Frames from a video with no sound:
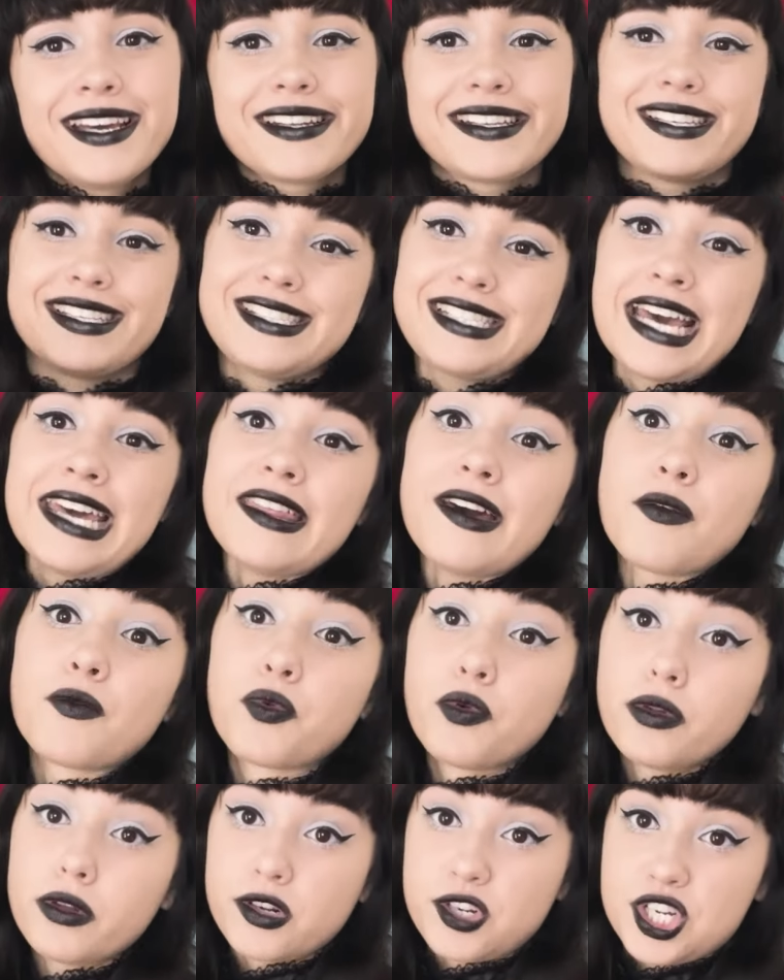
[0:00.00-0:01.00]
to say that
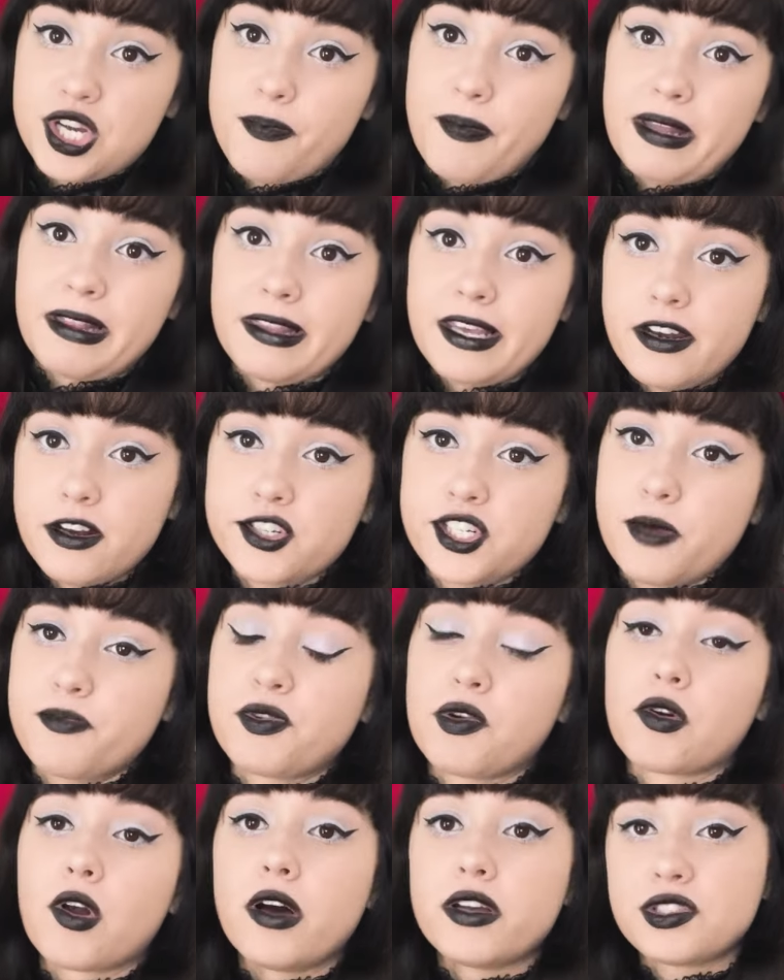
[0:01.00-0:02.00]
rulership and leadership
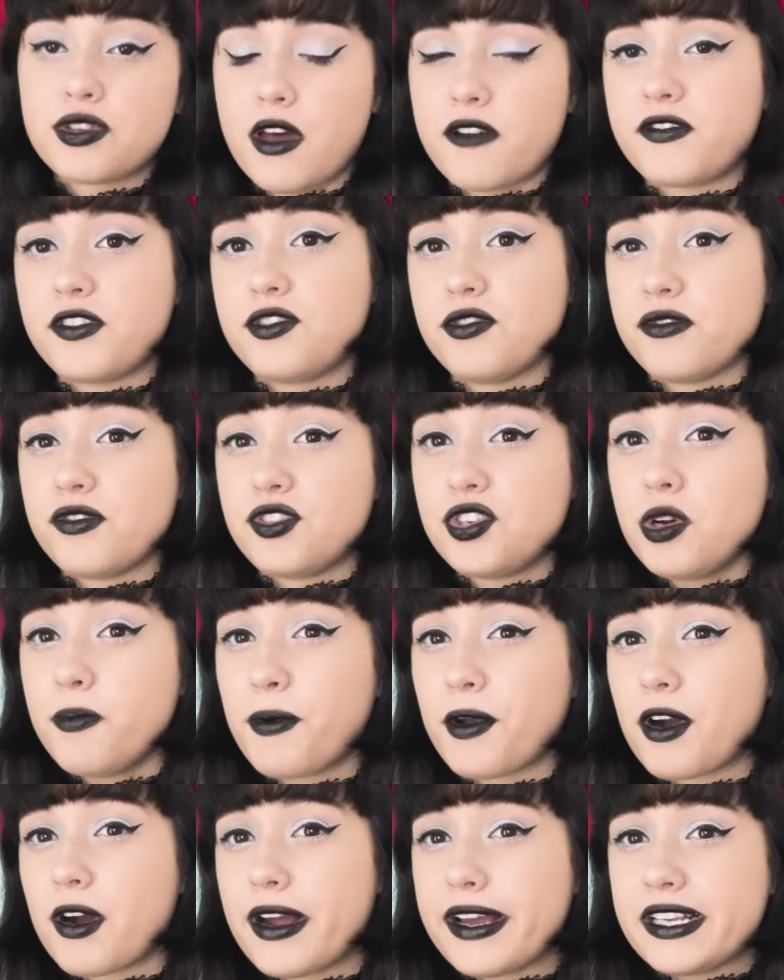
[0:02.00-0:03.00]
don't also have to do with
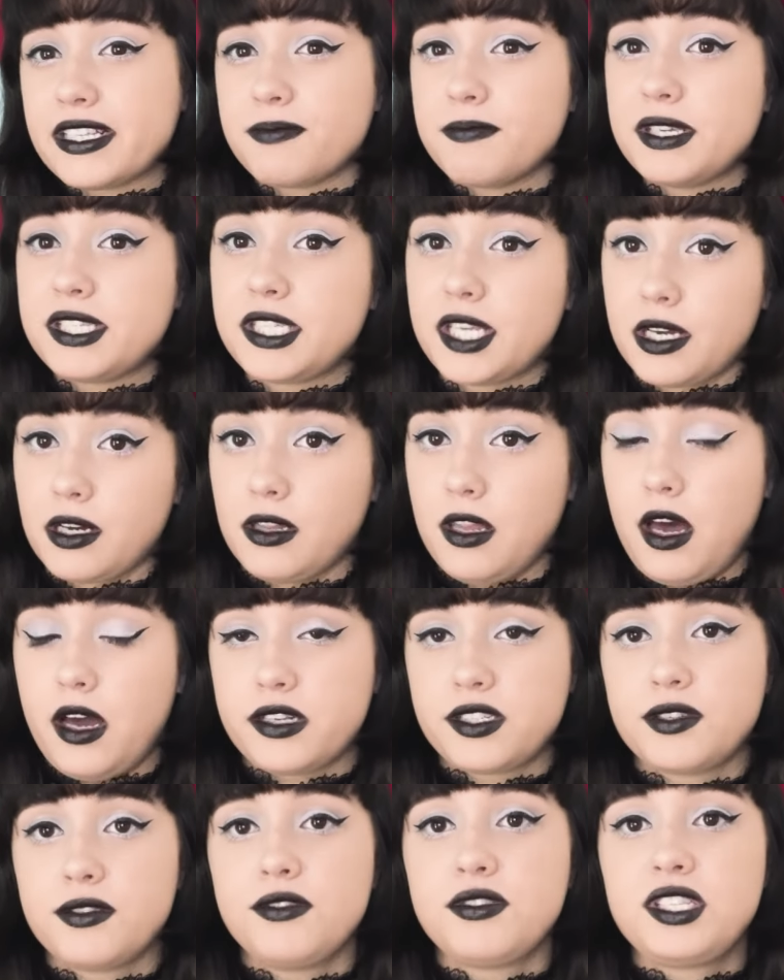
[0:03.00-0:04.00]
Jupiter is missing a
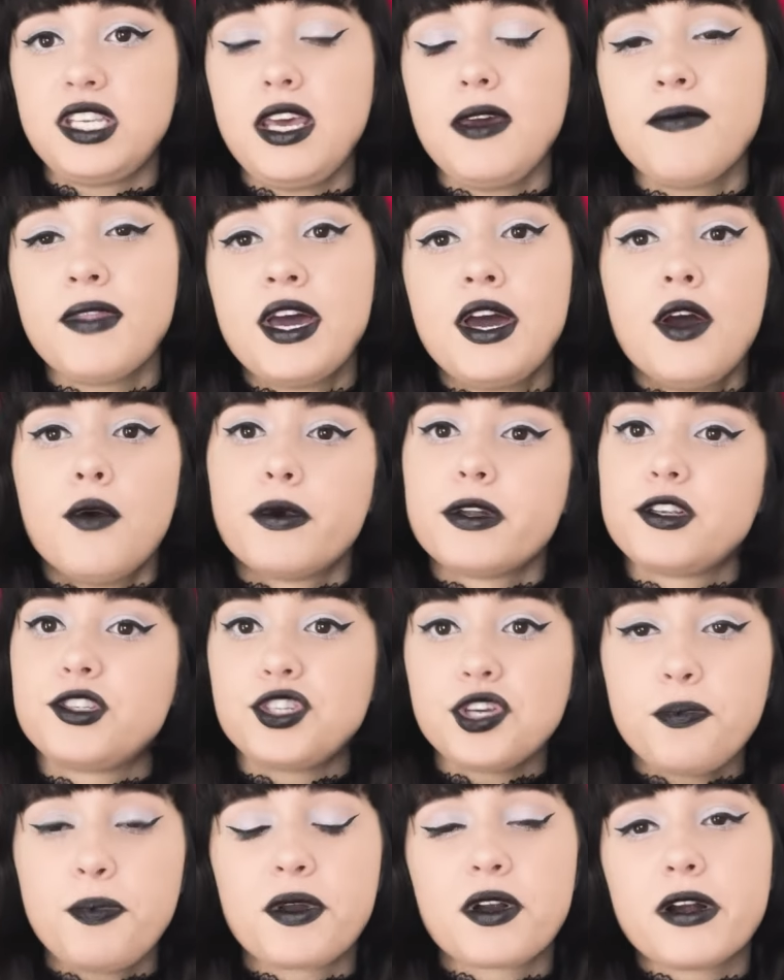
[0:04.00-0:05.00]
lot. You see, with
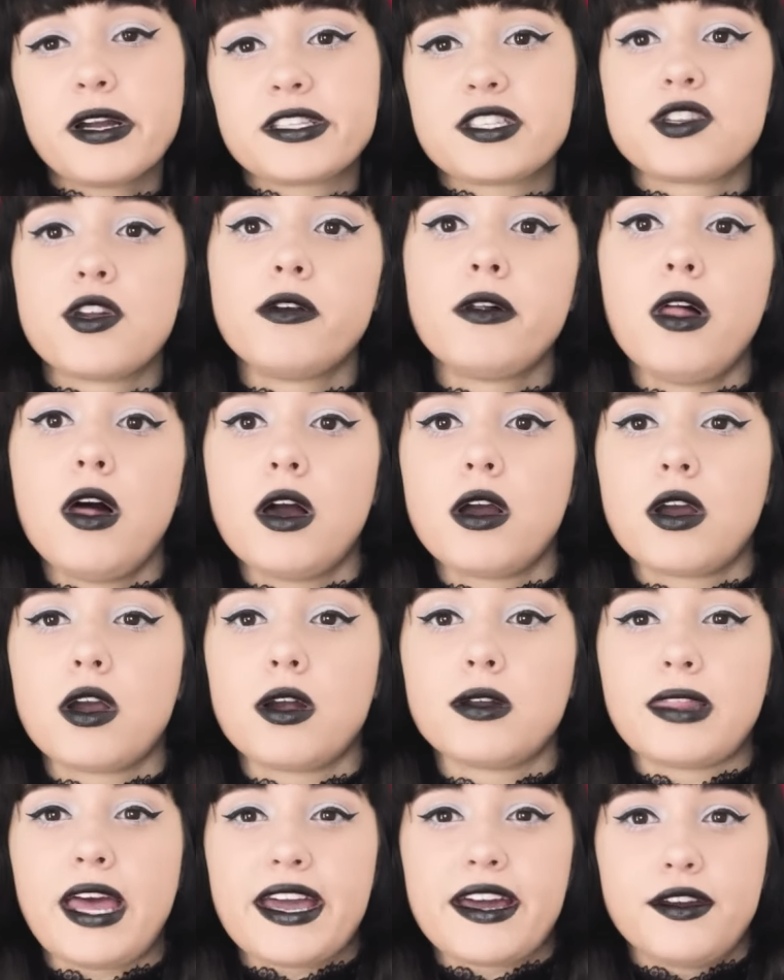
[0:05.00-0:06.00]
Jupiter, it's no longer
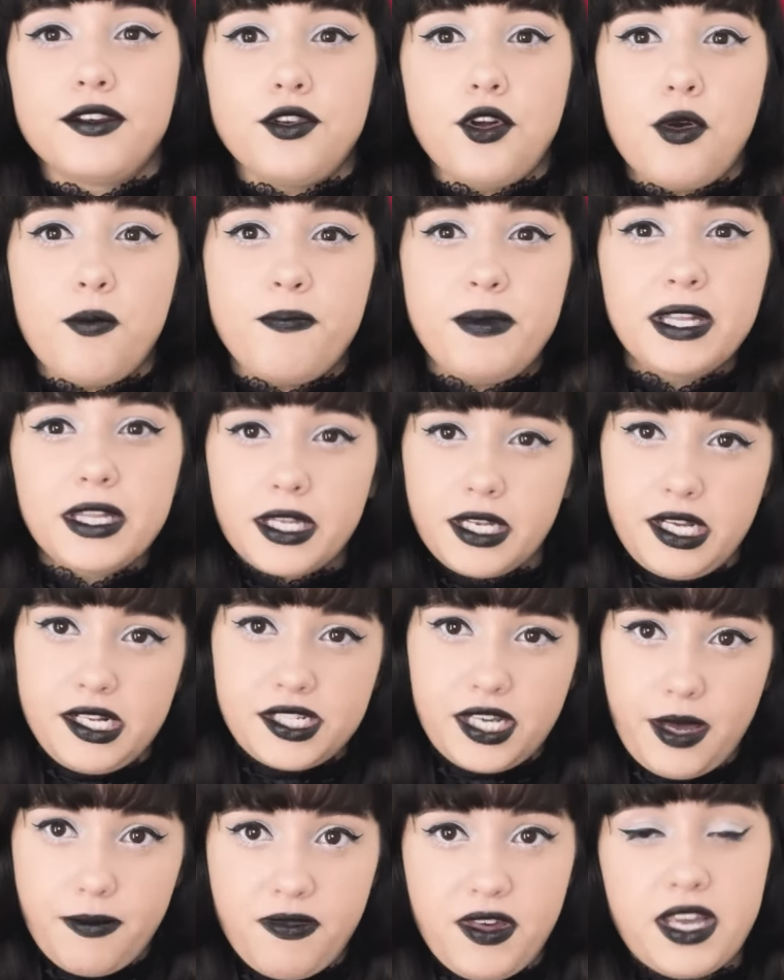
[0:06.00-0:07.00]
like a nobility
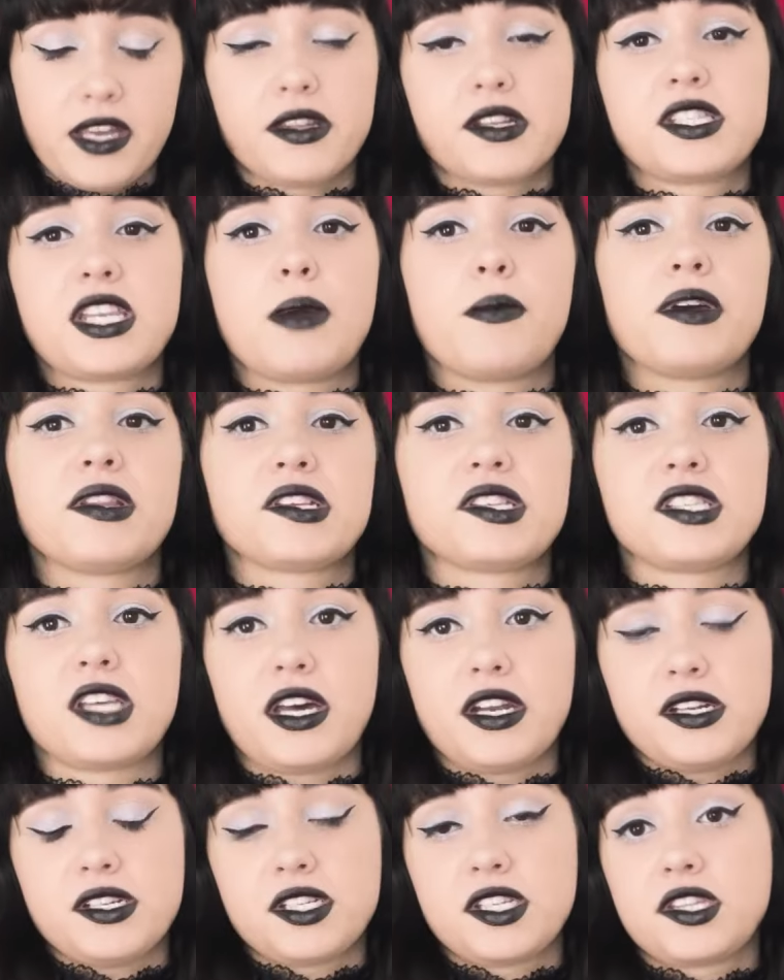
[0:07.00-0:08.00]
type thing in the same way the
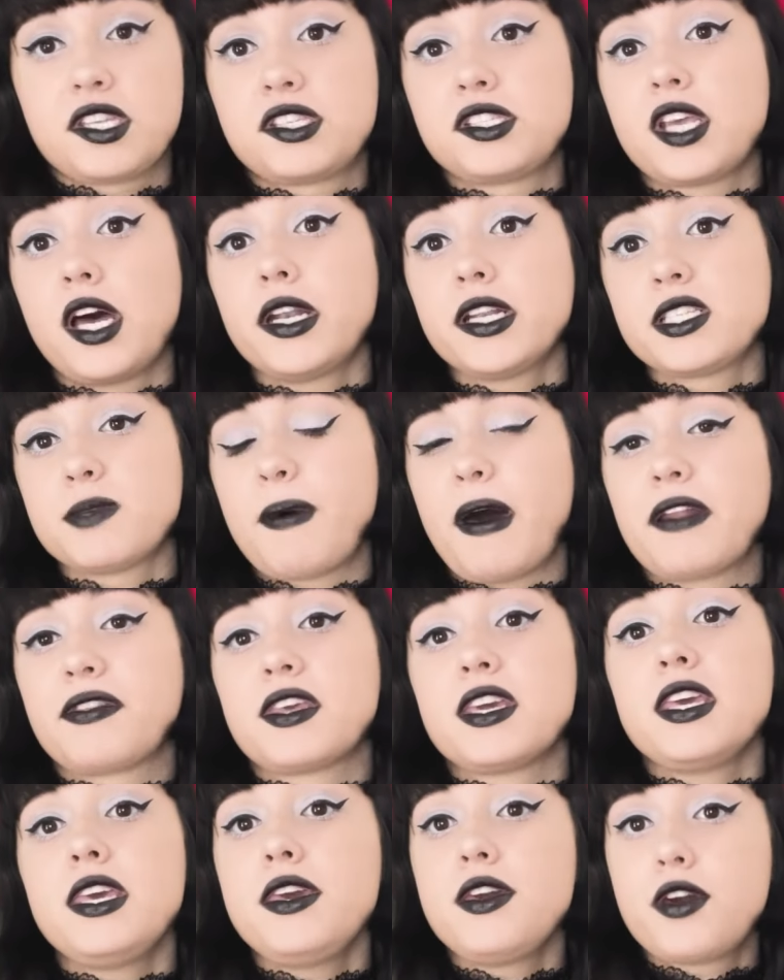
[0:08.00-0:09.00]
sun is. The sun is about
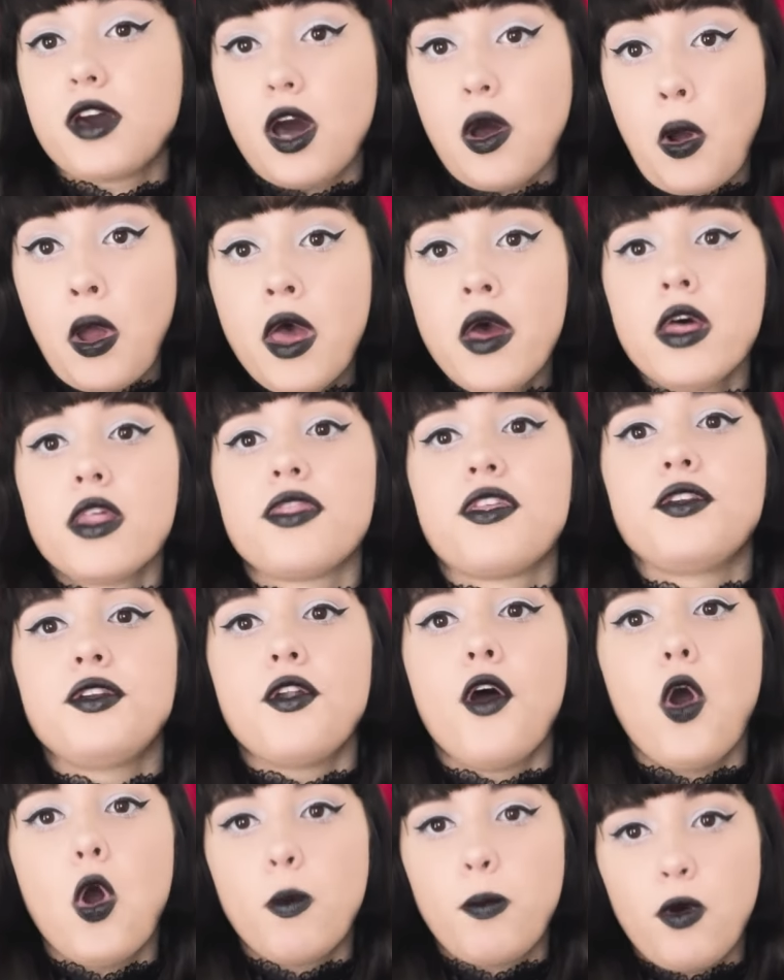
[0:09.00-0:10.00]
the ego, the
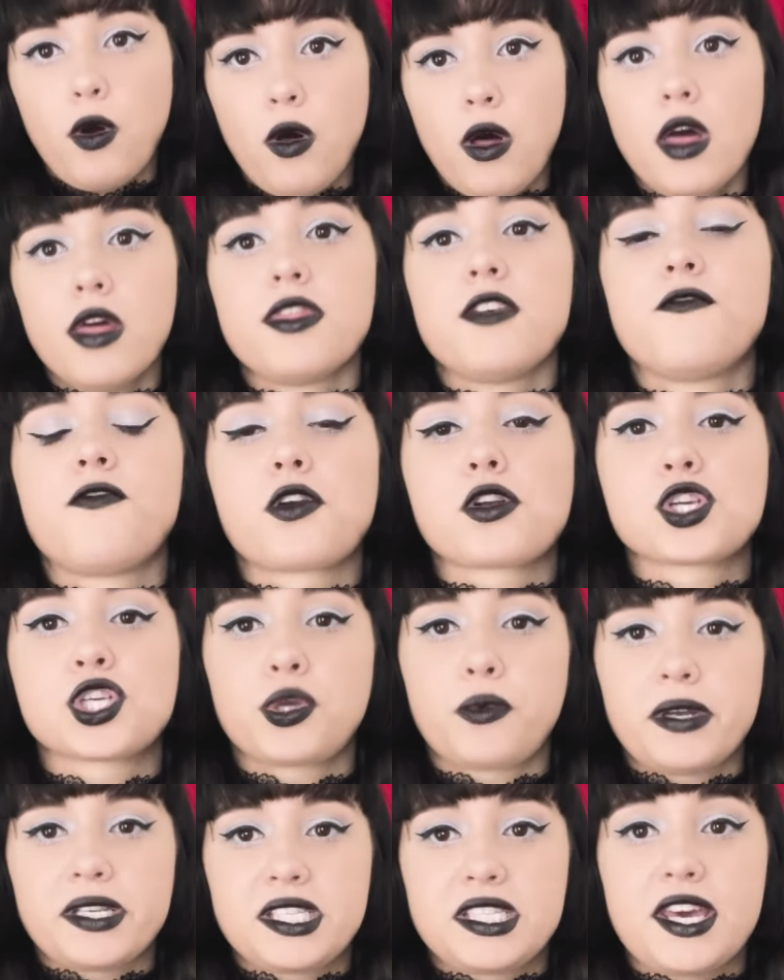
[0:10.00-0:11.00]
noble, the
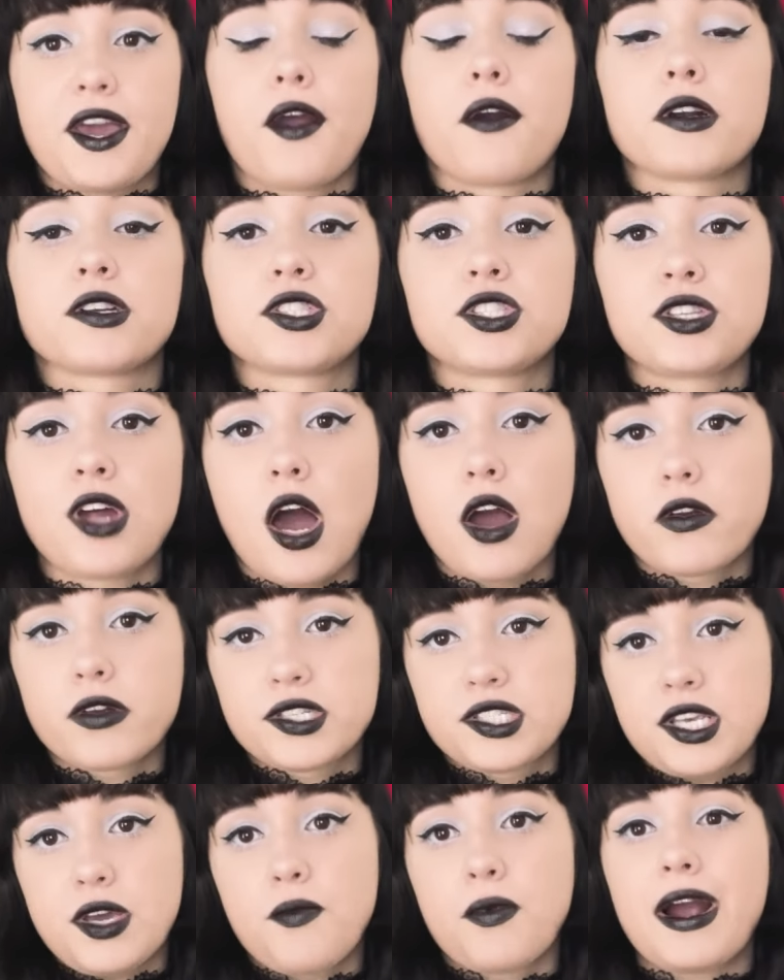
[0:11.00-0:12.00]
virtuous, the
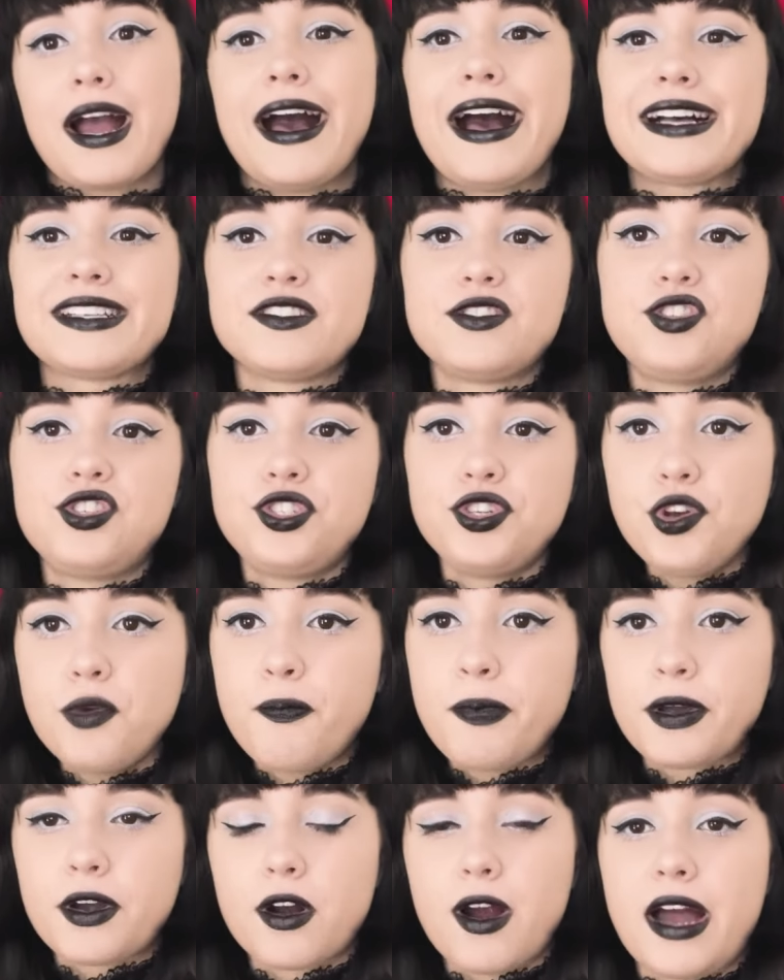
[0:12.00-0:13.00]
aristocracy, whereas
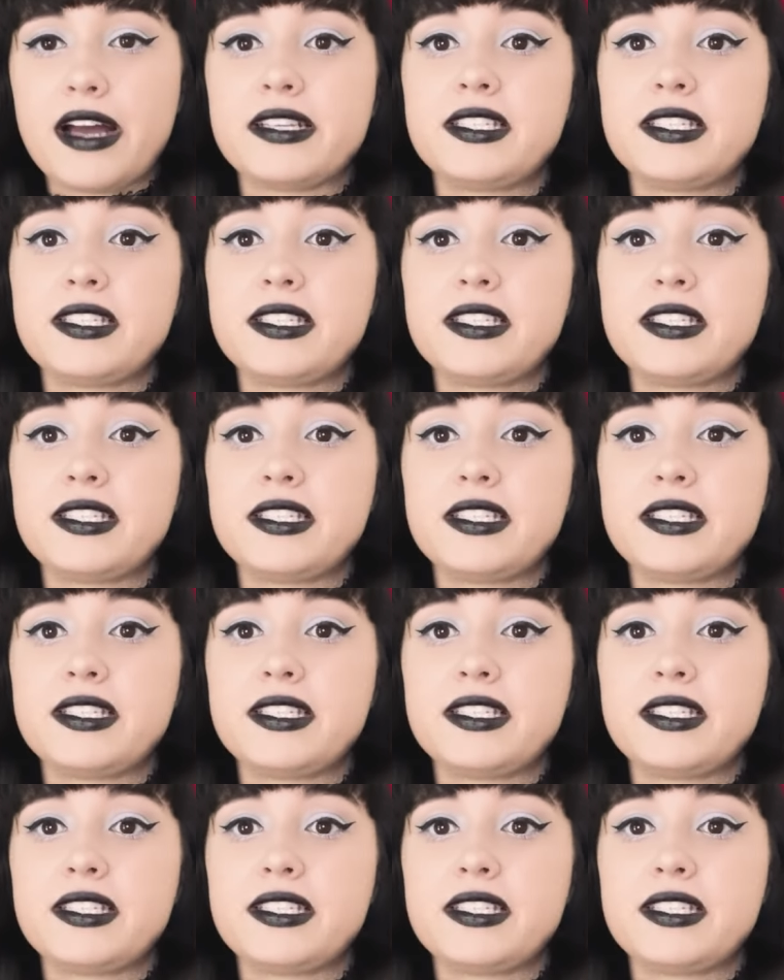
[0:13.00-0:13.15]
Jupiter, I